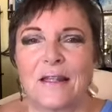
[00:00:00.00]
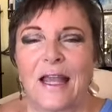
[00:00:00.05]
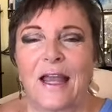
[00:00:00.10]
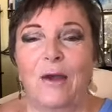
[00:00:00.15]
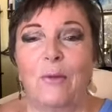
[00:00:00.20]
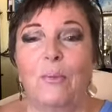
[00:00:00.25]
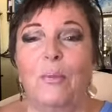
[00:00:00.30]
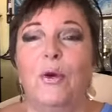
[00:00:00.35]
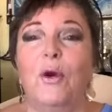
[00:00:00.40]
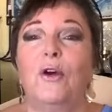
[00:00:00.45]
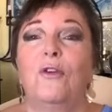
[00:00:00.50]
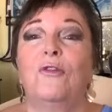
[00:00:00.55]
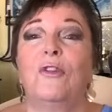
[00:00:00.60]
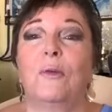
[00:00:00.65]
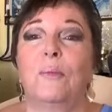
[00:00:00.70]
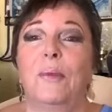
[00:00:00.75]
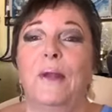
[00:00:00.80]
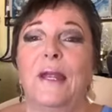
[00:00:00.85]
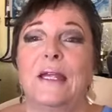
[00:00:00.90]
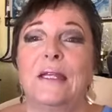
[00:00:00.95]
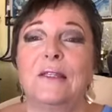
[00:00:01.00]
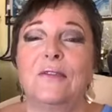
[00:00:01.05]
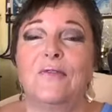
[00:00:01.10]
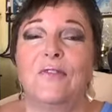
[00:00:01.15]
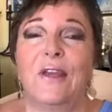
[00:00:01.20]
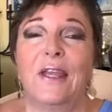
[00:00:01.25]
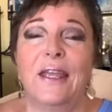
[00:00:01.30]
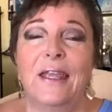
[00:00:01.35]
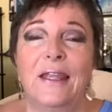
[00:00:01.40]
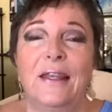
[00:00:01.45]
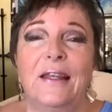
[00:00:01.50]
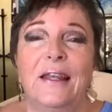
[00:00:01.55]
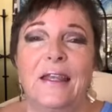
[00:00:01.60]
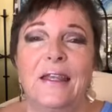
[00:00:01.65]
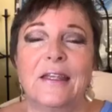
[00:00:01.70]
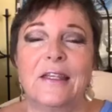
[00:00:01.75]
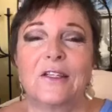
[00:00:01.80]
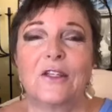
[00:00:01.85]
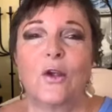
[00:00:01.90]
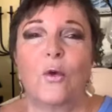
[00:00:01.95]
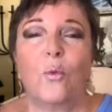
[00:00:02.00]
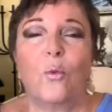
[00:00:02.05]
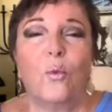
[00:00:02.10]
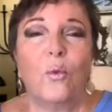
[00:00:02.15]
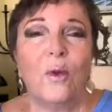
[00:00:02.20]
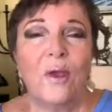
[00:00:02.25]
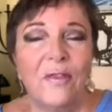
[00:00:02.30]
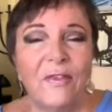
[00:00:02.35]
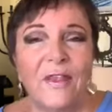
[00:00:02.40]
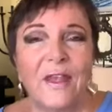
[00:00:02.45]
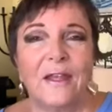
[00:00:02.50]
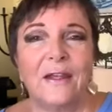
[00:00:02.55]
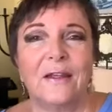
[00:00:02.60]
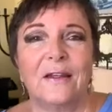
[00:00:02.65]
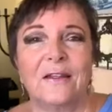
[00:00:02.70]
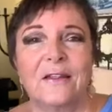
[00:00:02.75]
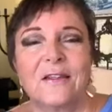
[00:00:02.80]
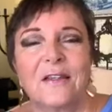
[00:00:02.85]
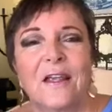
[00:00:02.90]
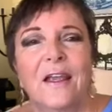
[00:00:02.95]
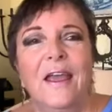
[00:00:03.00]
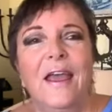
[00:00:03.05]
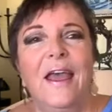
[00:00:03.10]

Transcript: Our perfect place for healing is within us.